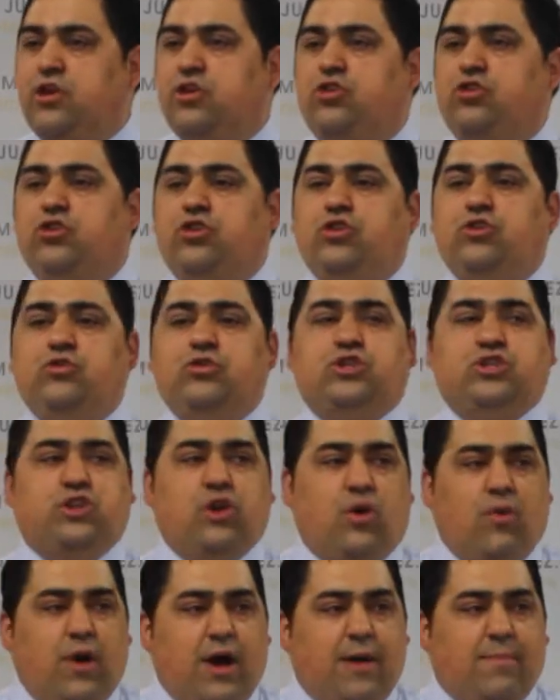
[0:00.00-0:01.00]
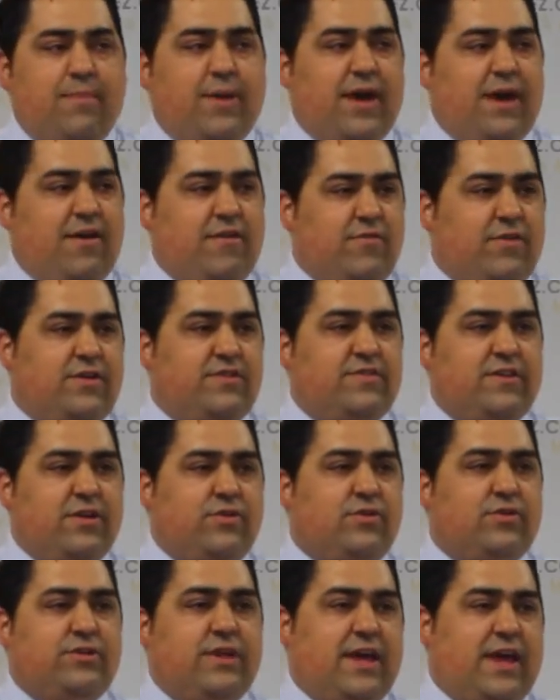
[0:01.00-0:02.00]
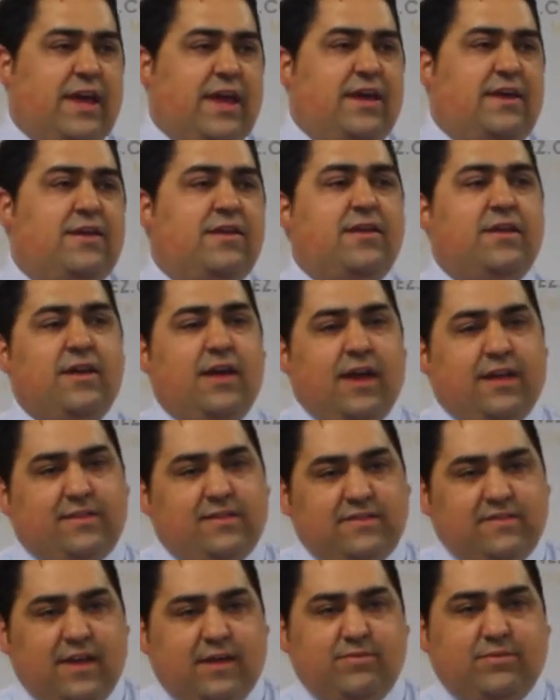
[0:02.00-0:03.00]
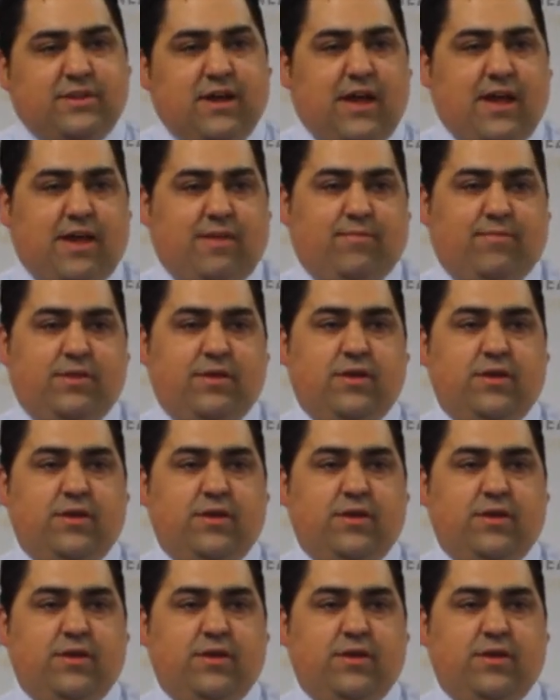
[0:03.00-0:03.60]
Do you show up every single day at the same time?